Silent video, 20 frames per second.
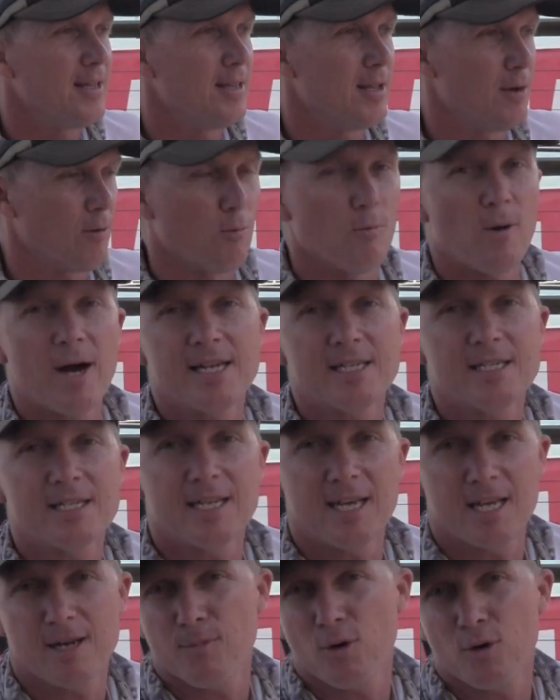there are ways
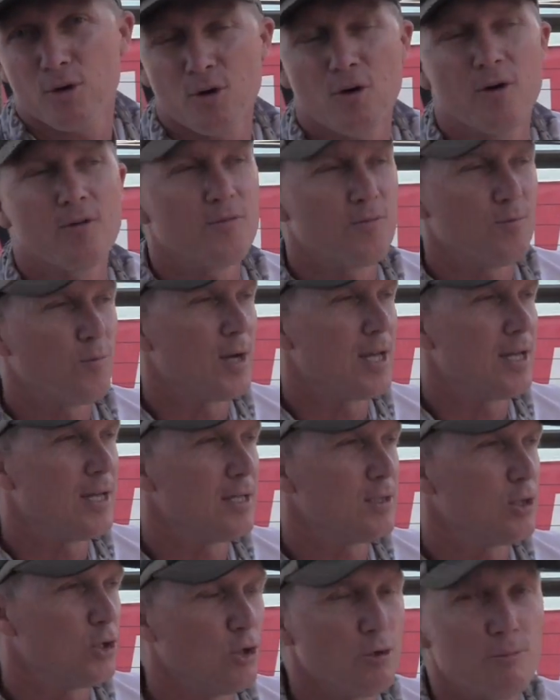to get them on and off
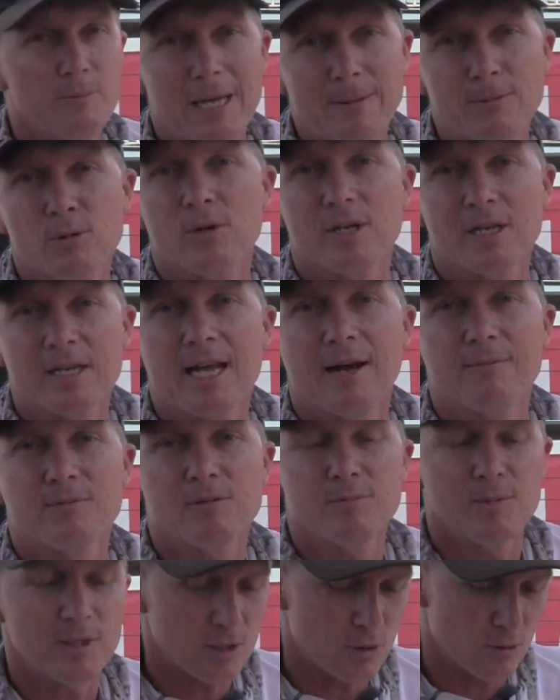where two people can
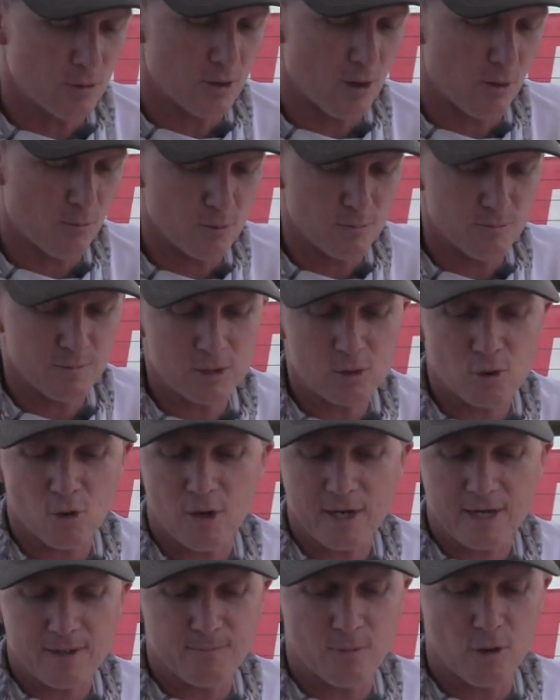comfortably do it. I wouldn't be
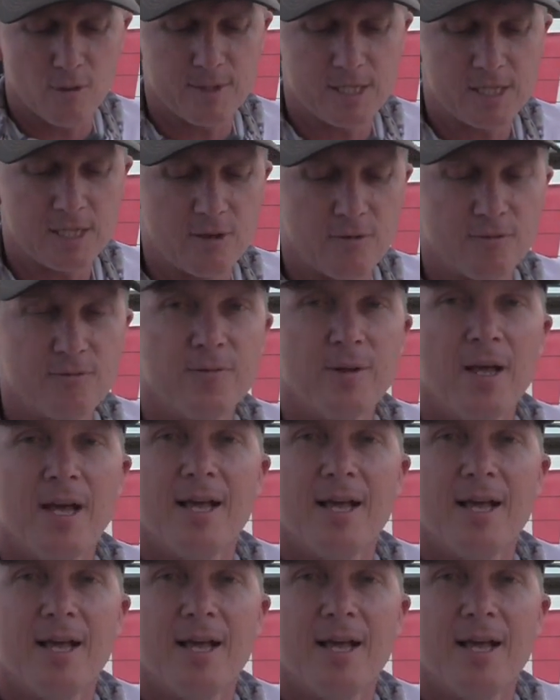trying it by myself.